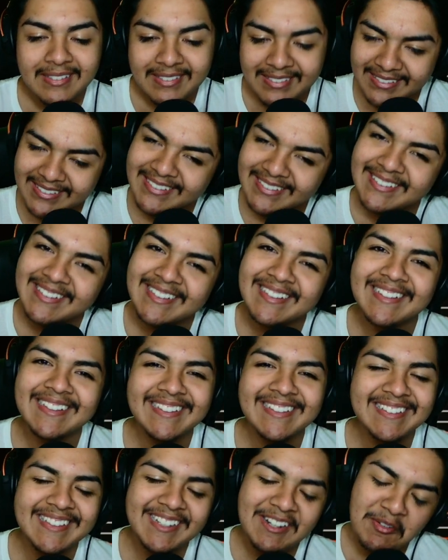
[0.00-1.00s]
yeah,
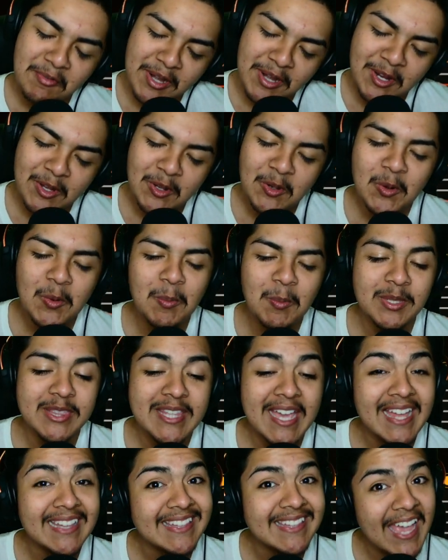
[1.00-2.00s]
that recoil, but
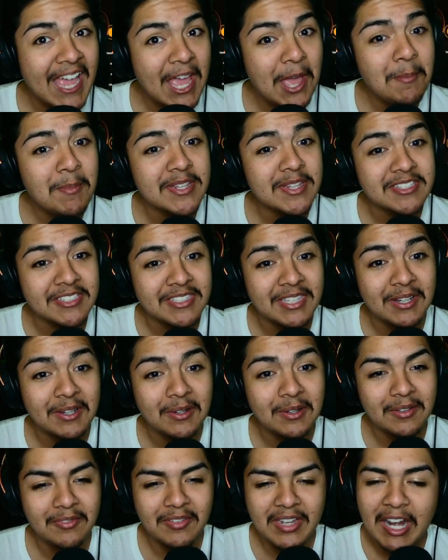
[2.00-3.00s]
that damage though,
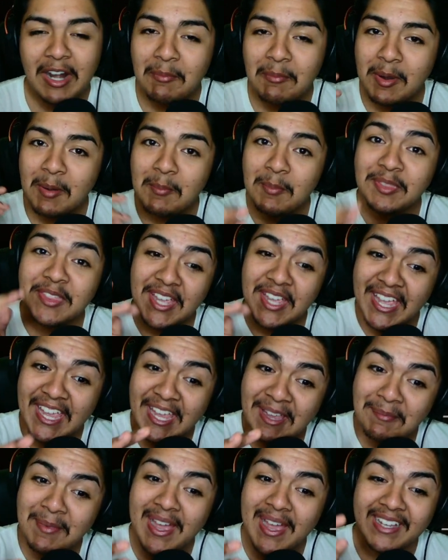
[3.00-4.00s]
if y'all remember the
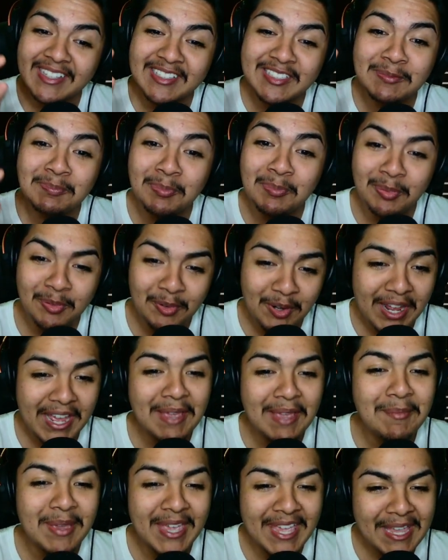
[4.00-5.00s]
AMAX,
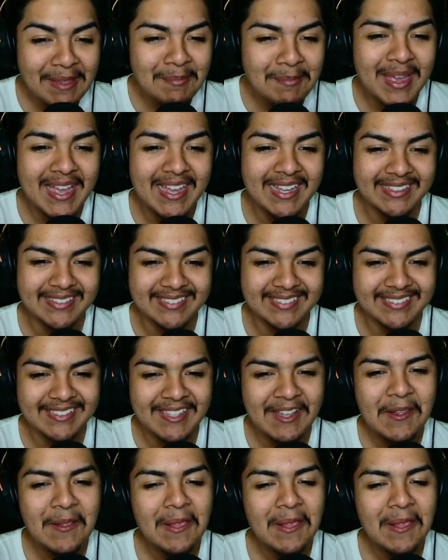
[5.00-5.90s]
prime AMAX,